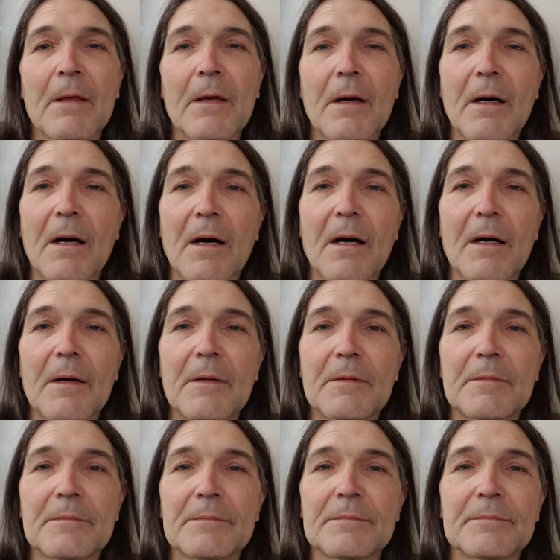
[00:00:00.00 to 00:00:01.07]

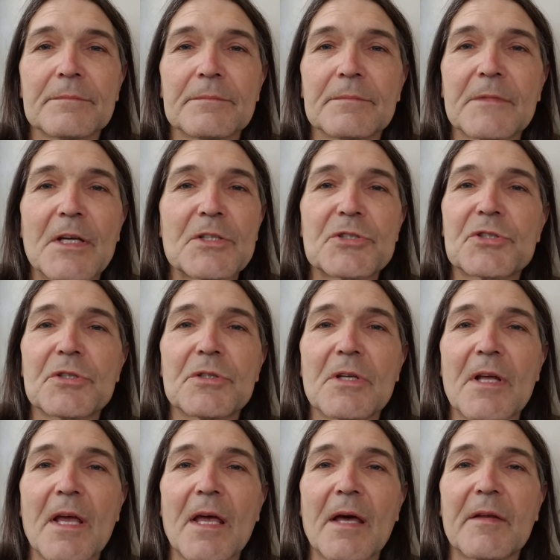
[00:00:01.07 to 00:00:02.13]
That shouldn't
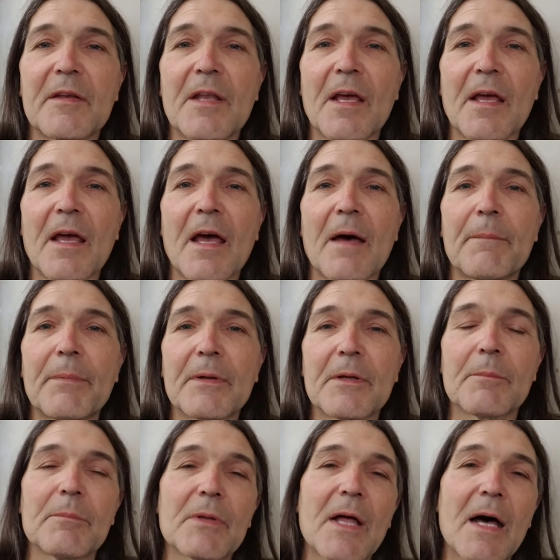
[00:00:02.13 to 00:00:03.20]
have had to happen
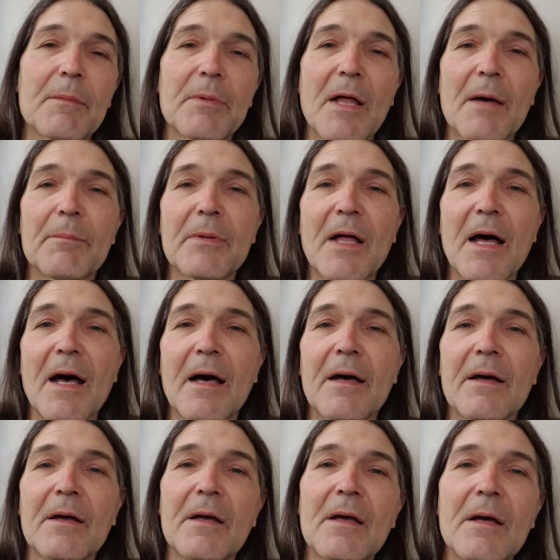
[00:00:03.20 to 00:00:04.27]
and blah, blah, blah.
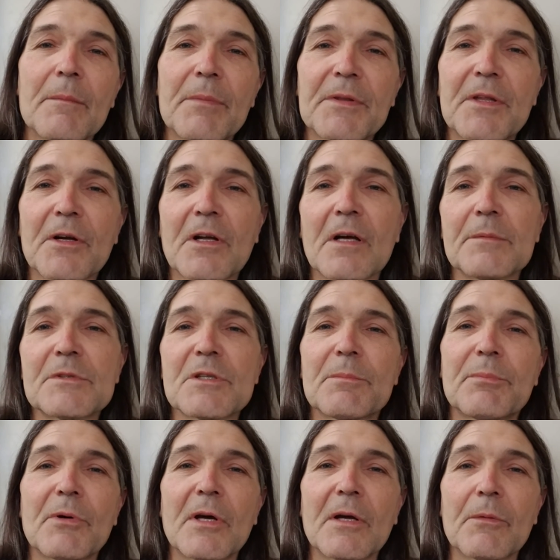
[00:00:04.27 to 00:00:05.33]
But there comes a
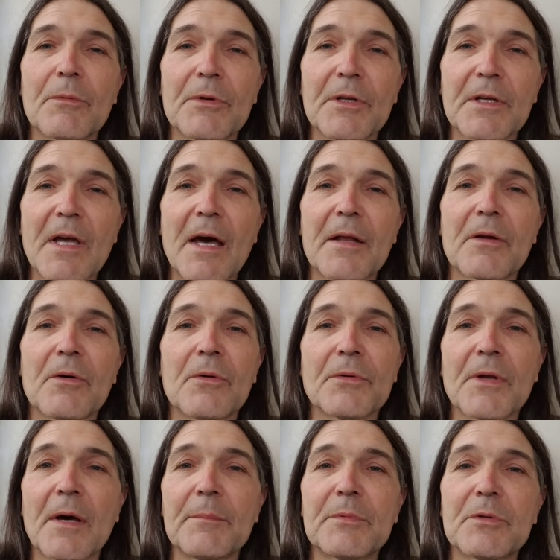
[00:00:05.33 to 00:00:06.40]
point where you got to own
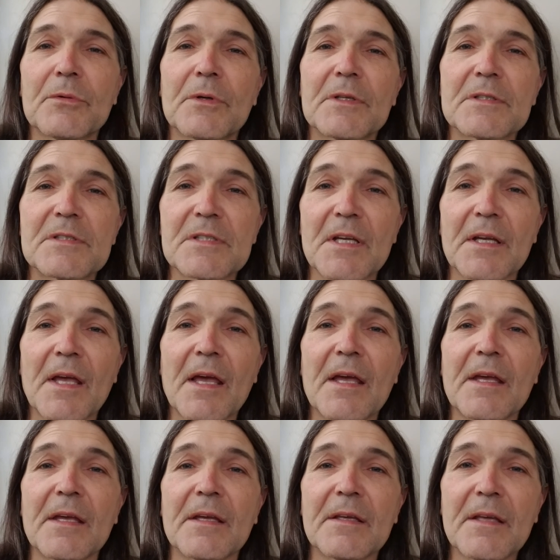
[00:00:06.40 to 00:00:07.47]
up to it and say,
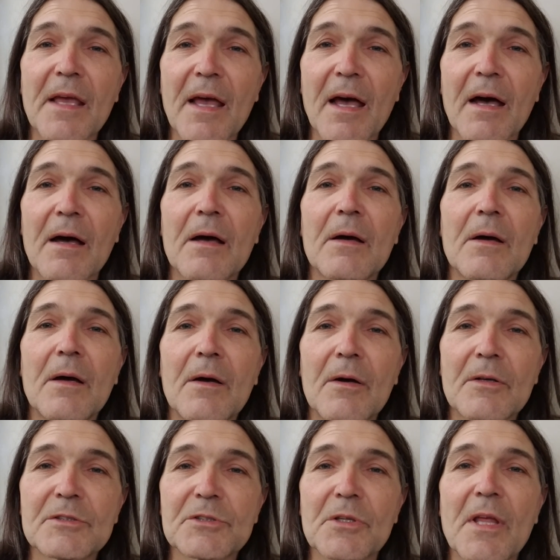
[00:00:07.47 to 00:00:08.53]
hey, yeah,
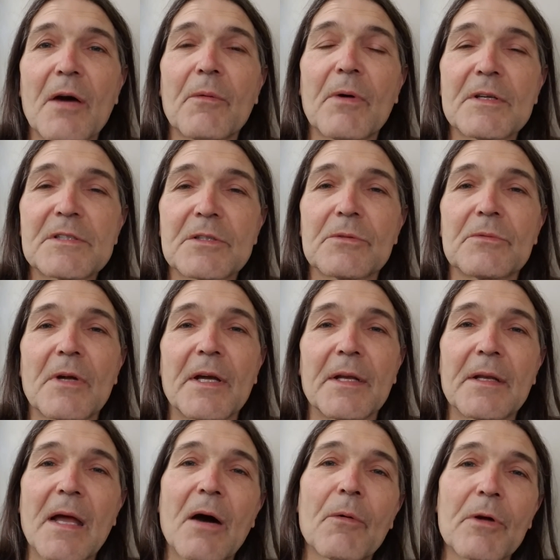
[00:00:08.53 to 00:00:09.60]
so that wasn't right.
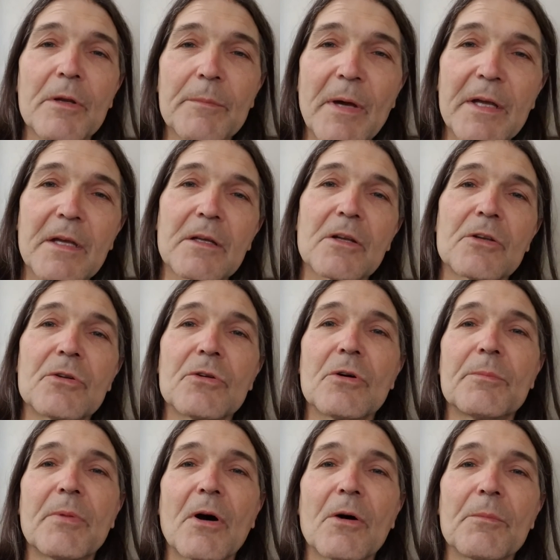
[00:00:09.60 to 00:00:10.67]
Now what am I going to do
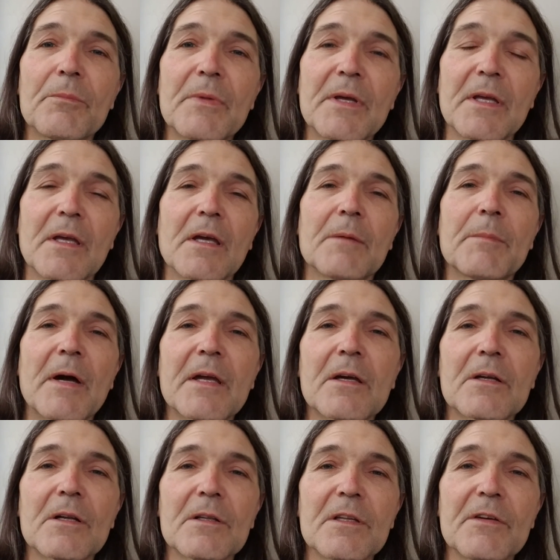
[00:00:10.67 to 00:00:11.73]
about me? Am I
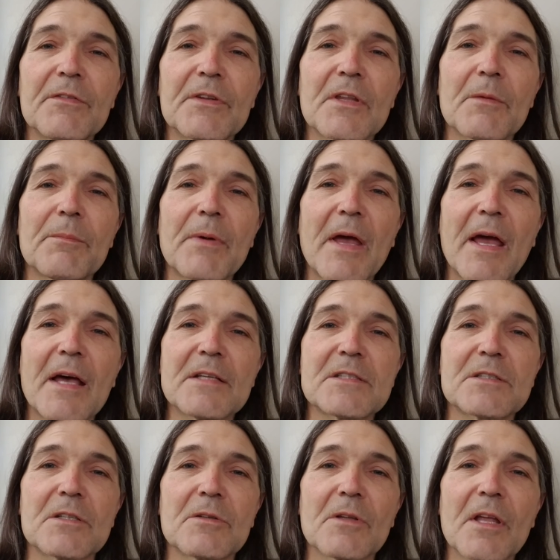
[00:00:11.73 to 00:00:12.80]
going to live in the past
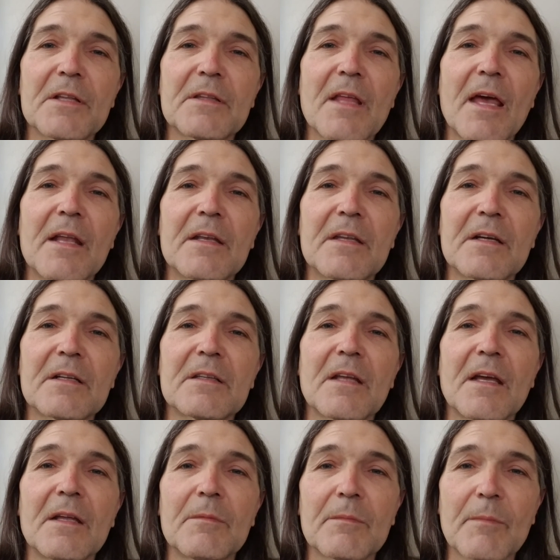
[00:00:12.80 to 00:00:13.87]
and let that
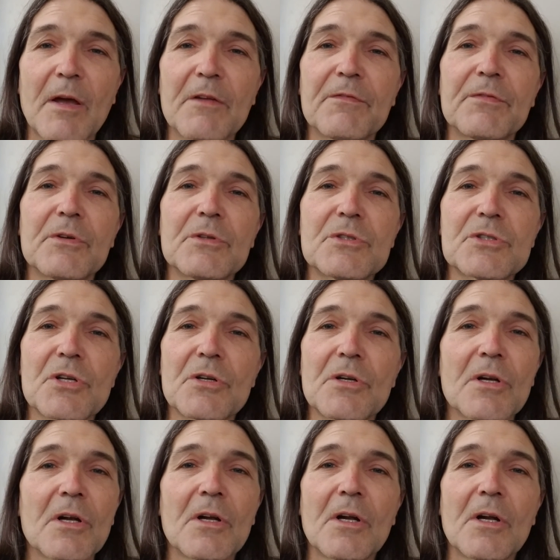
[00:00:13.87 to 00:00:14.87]
dictate my future?